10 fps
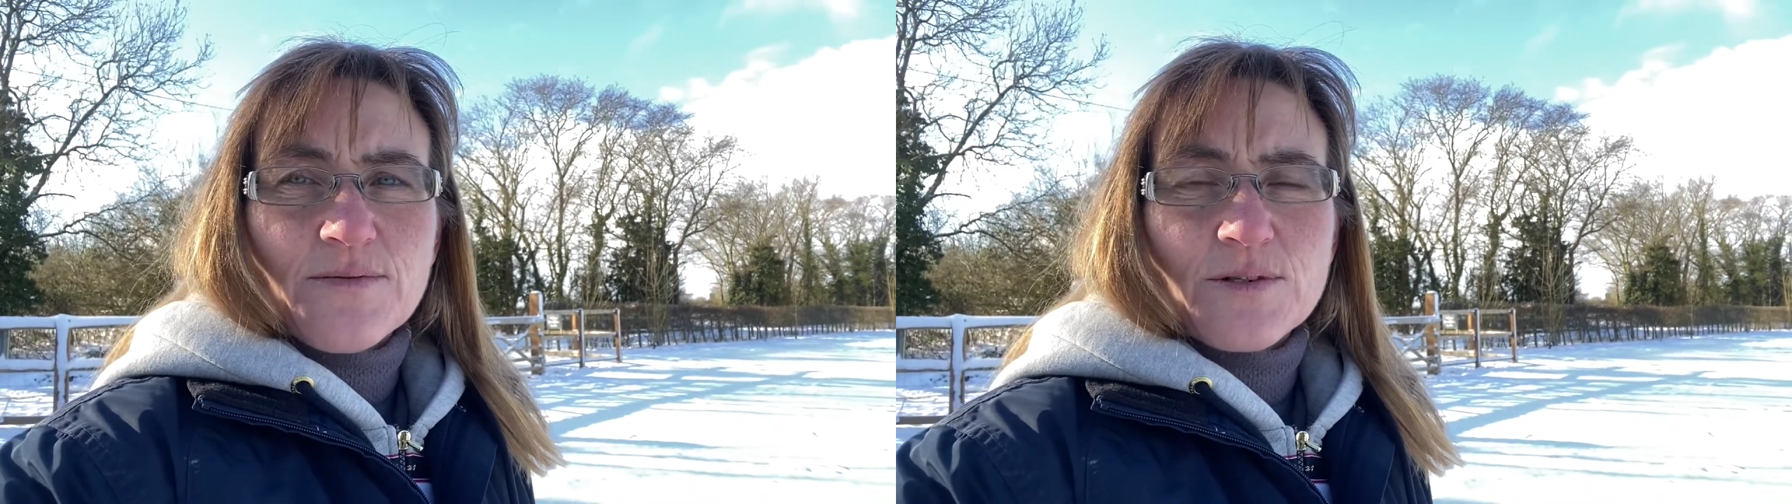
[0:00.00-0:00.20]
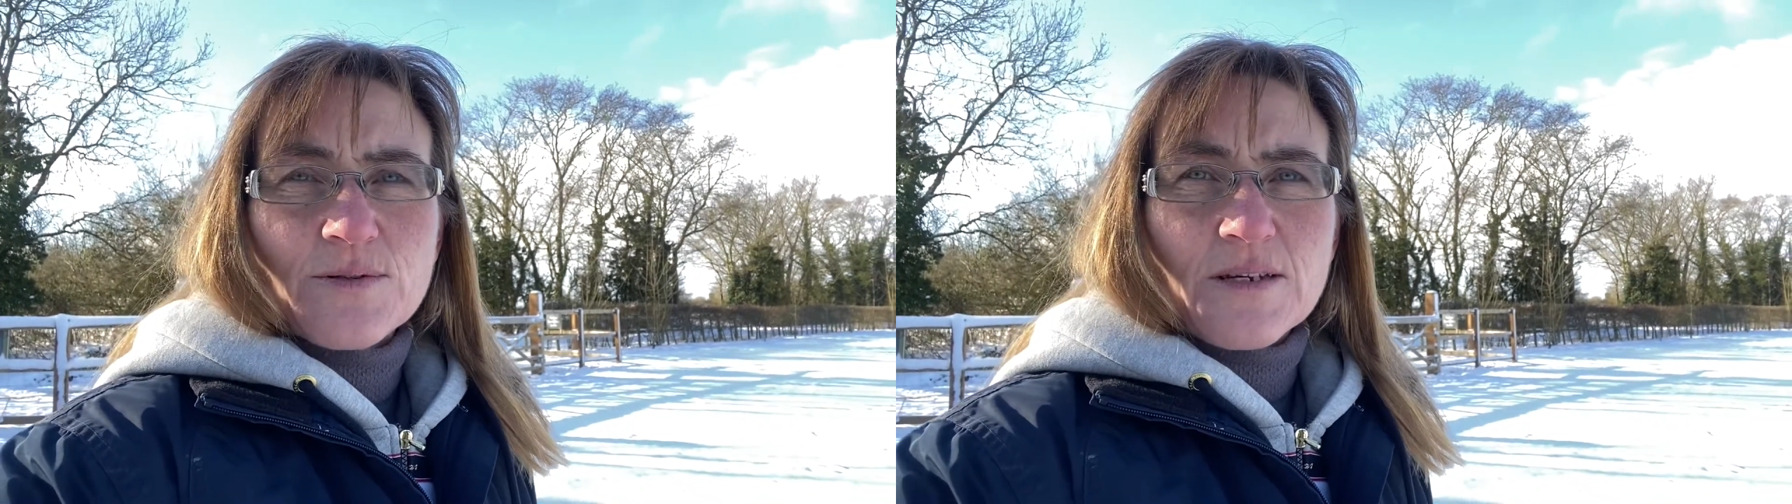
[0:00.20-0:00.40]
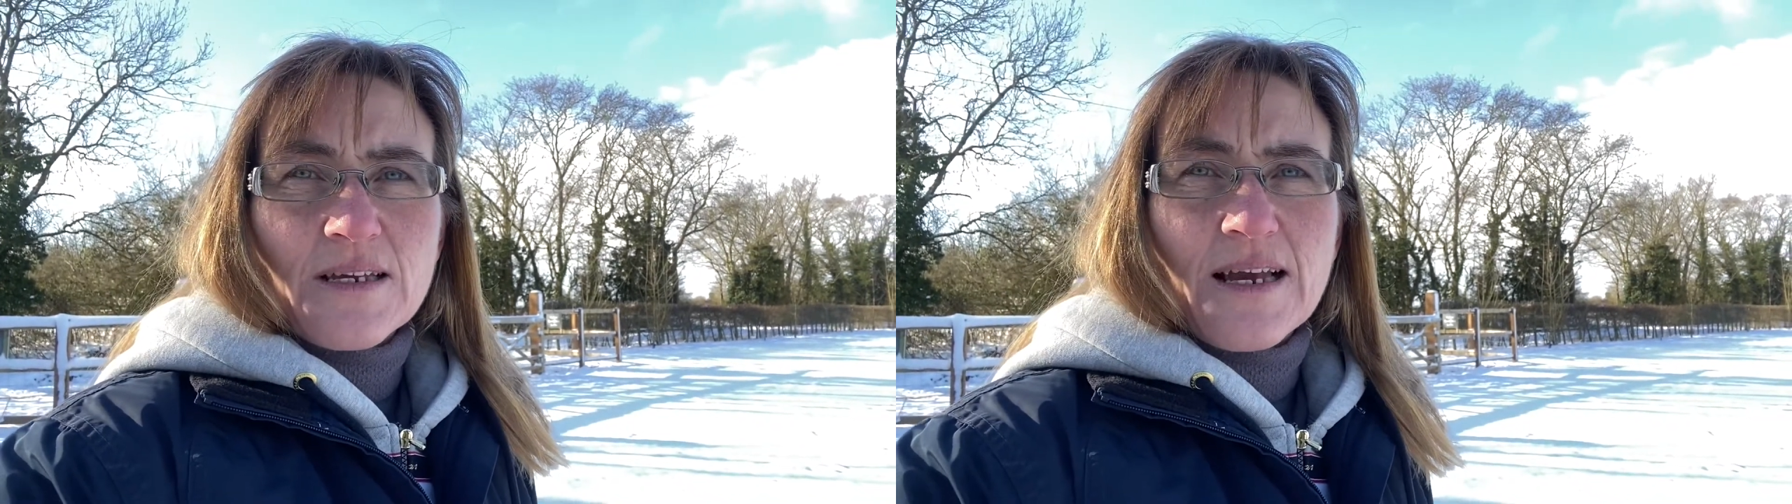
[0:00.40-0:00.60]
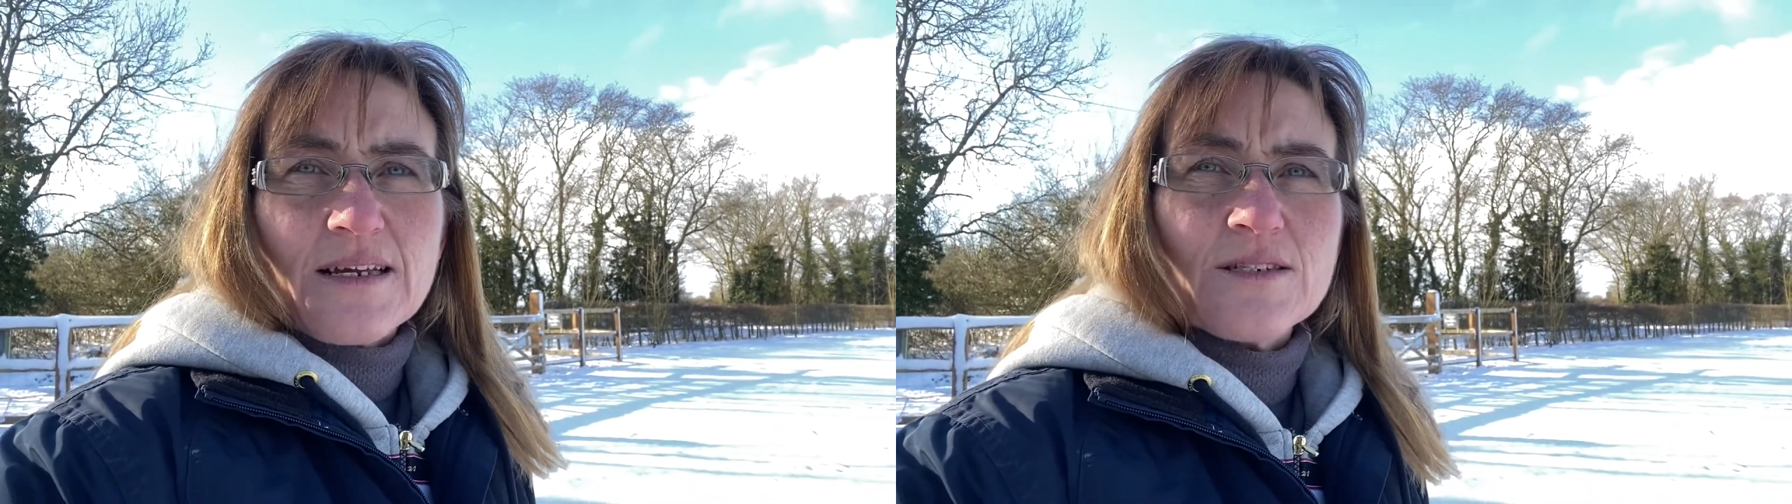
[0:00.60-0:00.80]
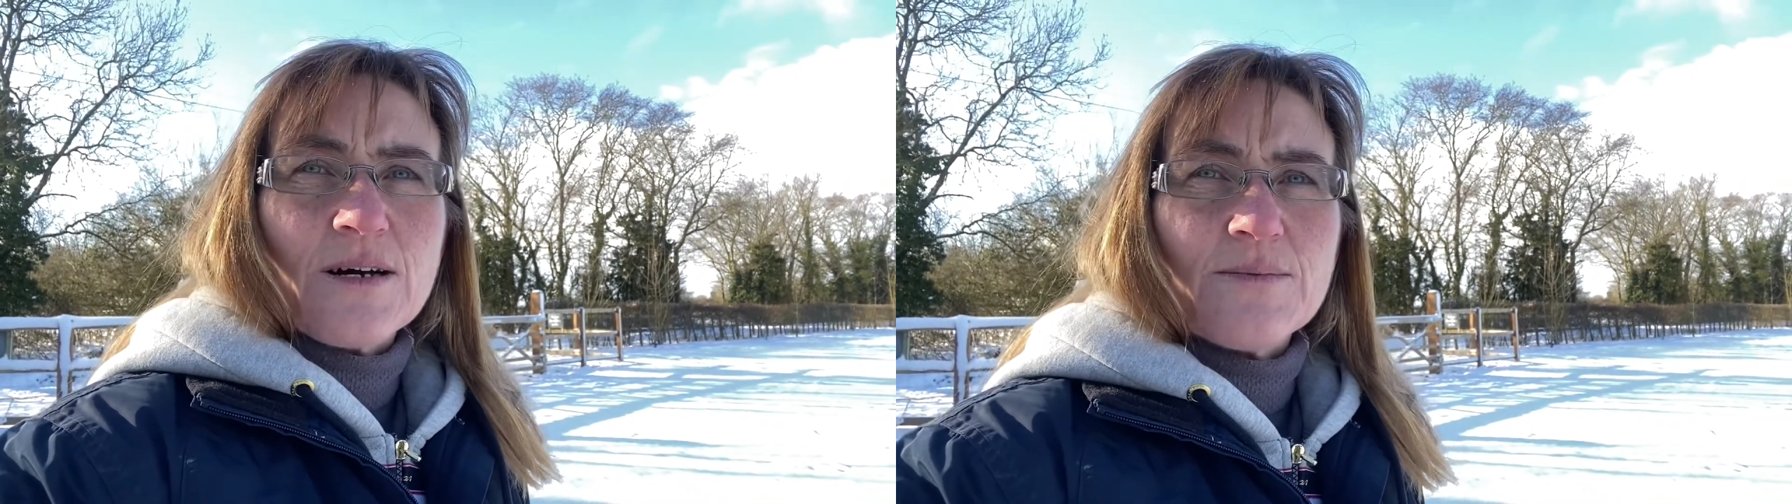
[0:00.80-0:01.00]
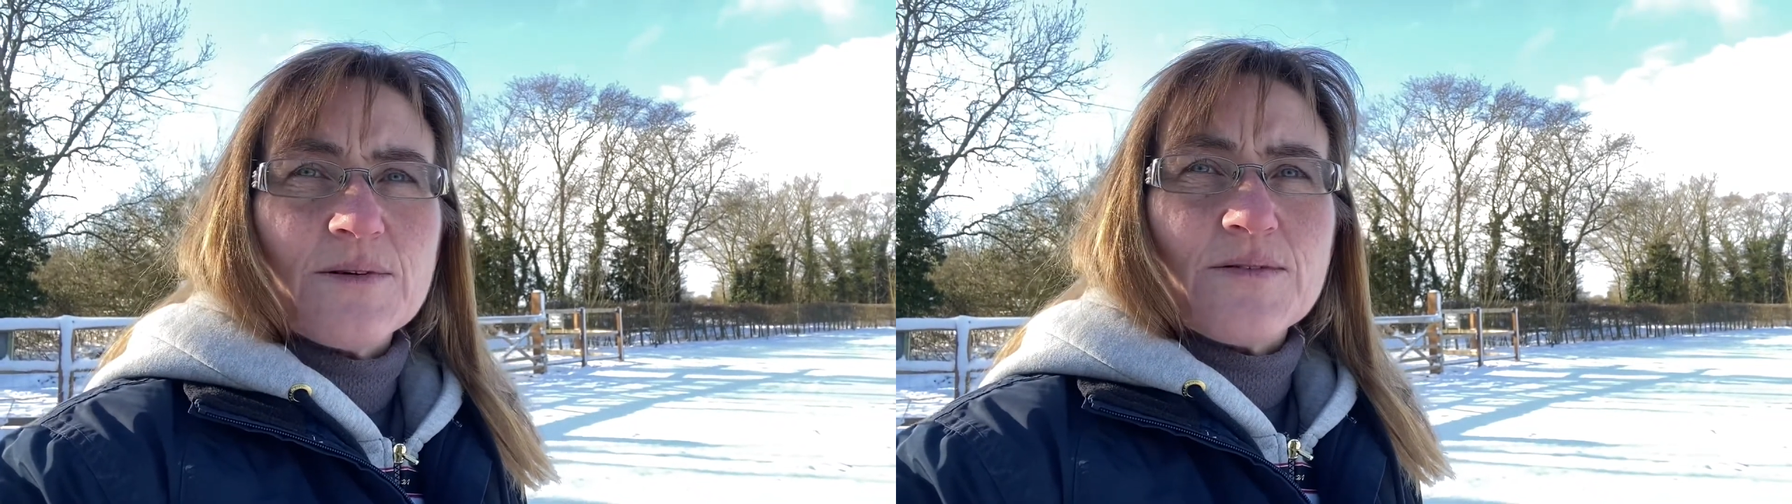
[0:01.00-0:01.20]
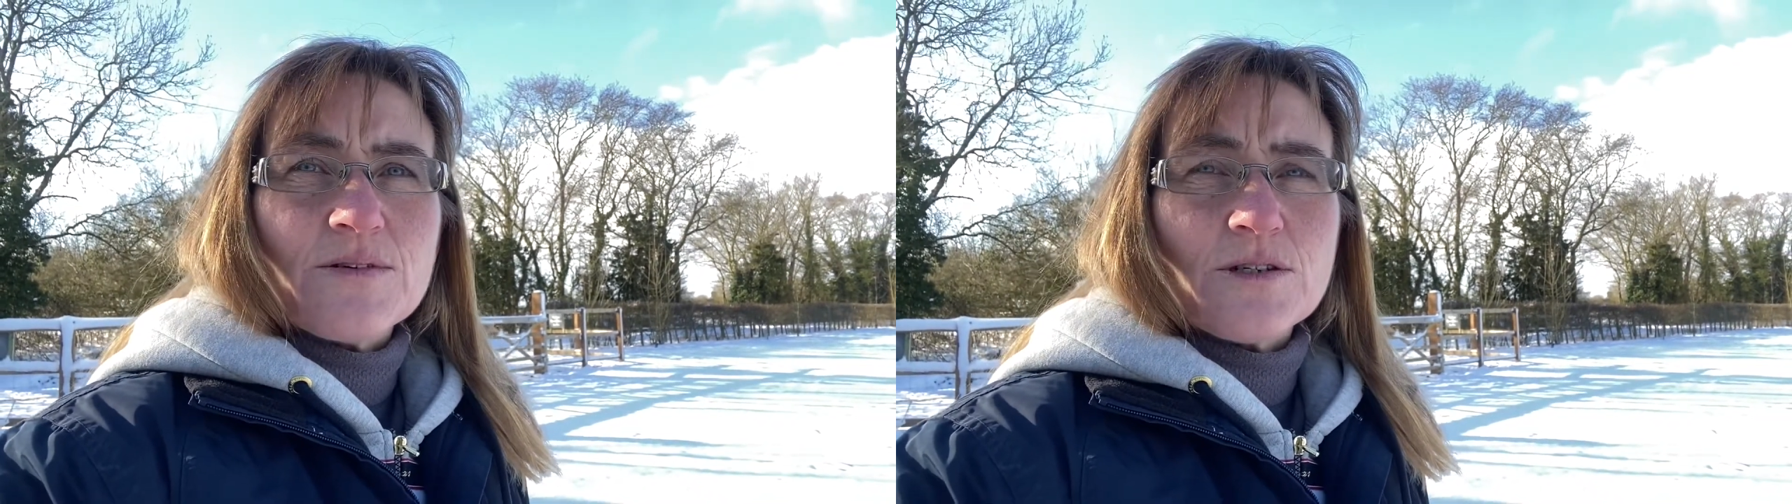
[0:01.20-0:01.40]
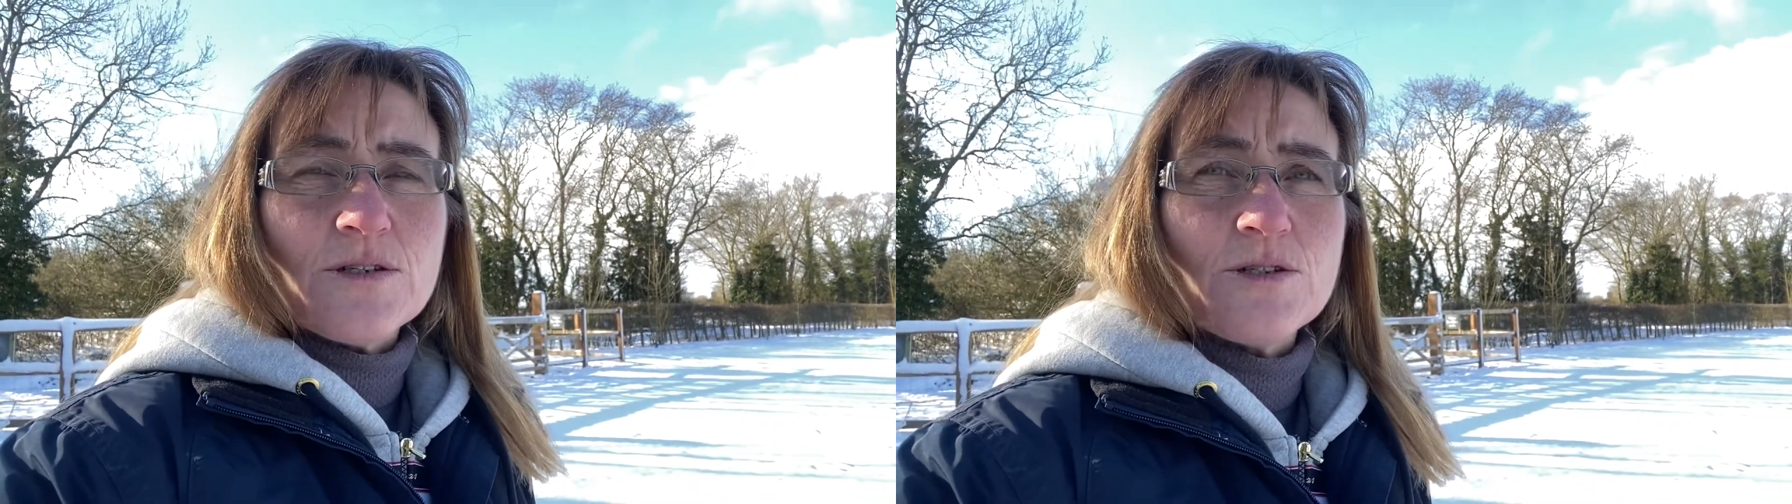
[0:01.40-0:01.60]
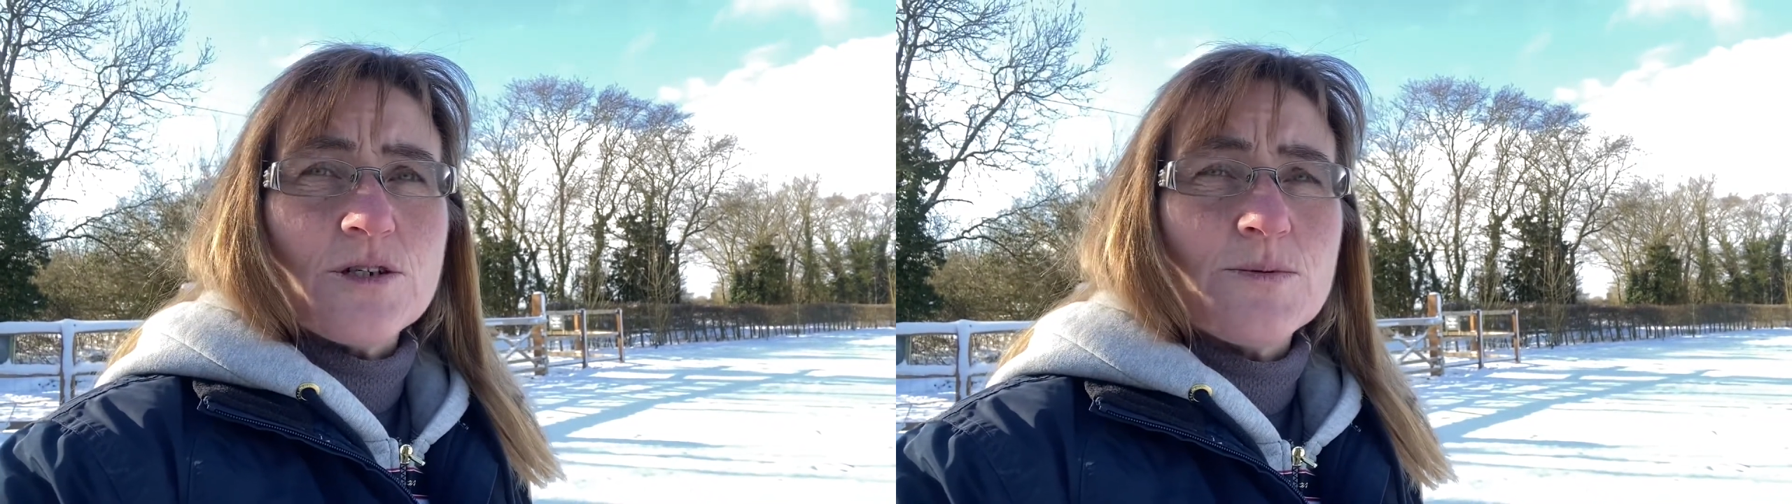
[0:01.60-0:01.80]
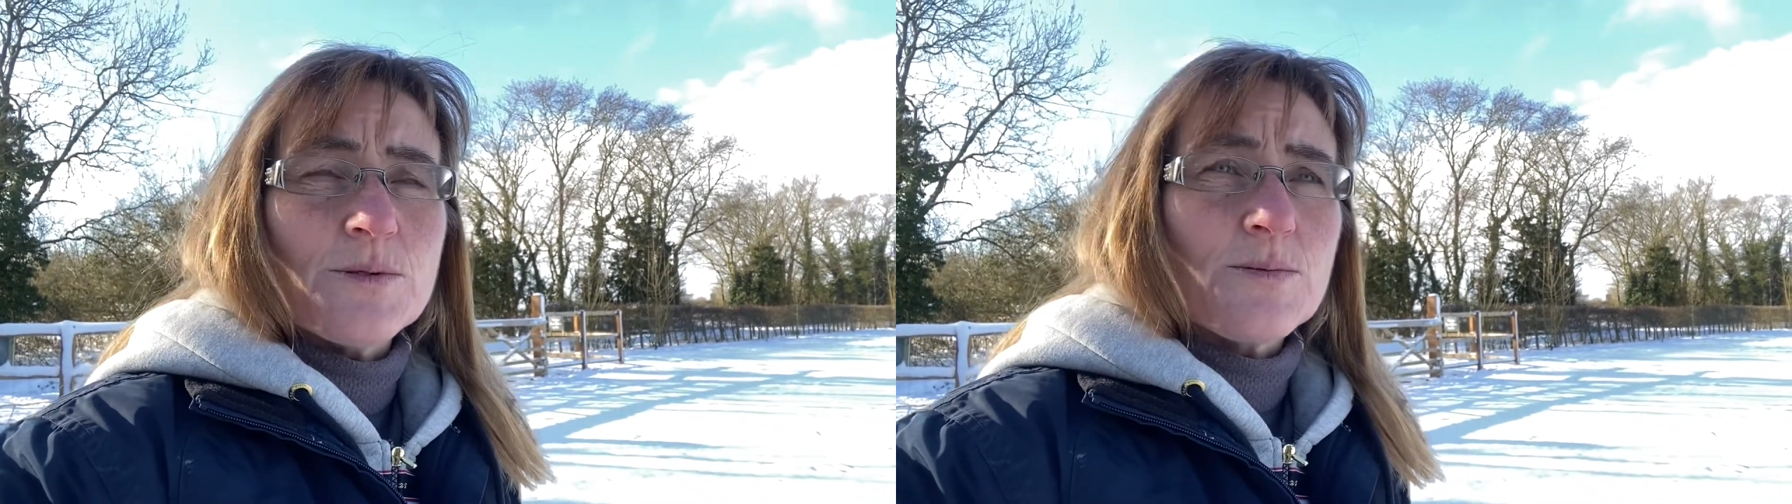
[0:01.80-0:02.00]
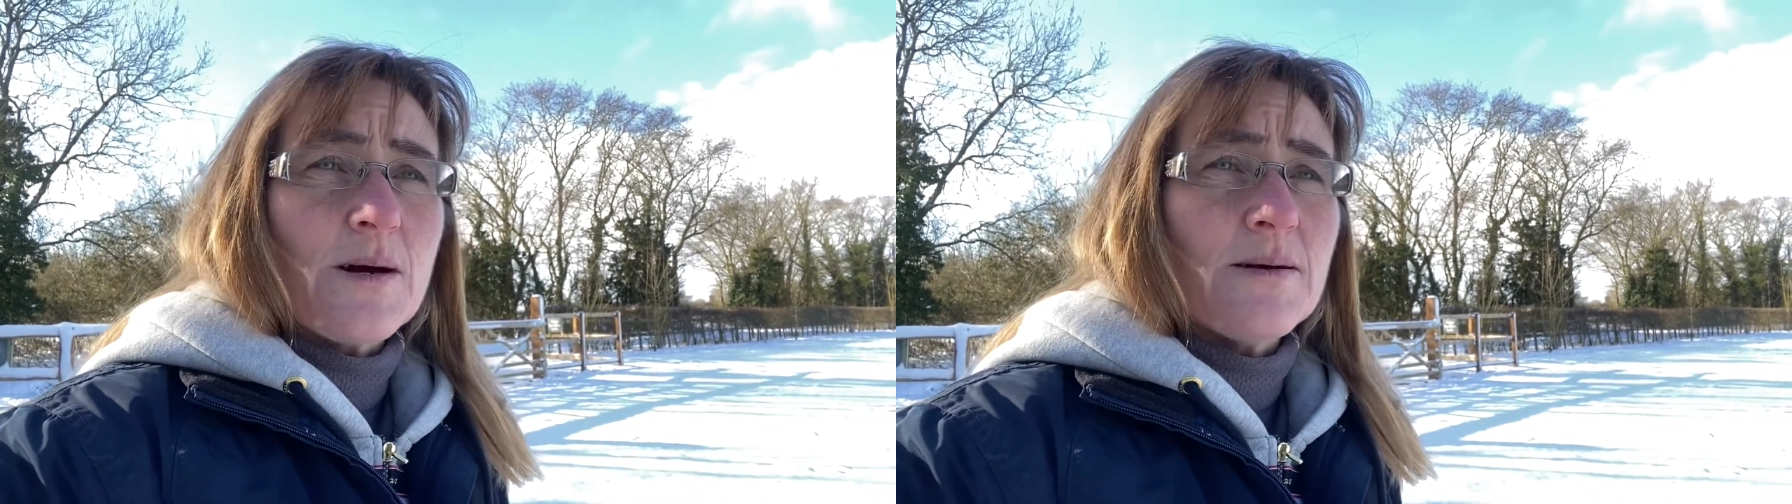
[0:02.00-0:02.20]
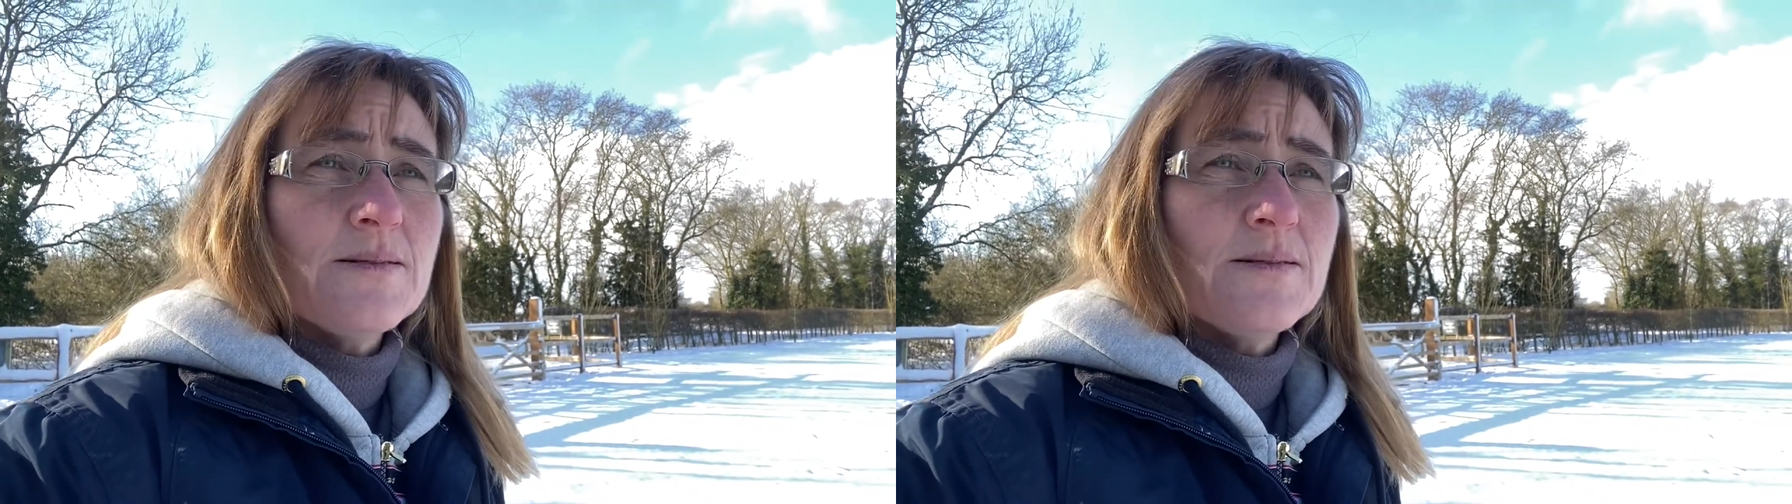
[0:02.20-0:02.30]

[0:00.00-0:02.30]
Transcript: which we can catch up with on YouTube as well.